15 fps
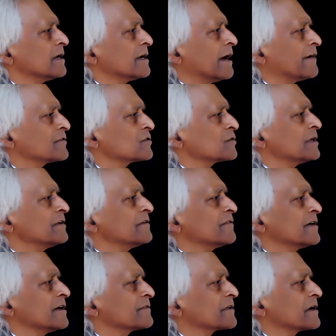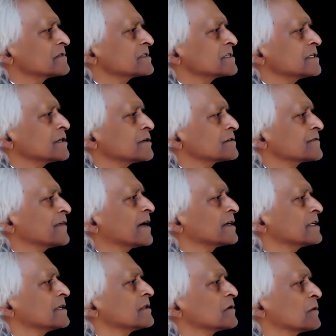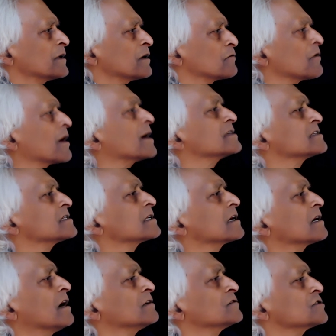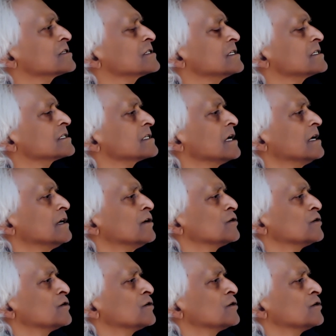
after 25,000 years, finally there will be a rise in consciousness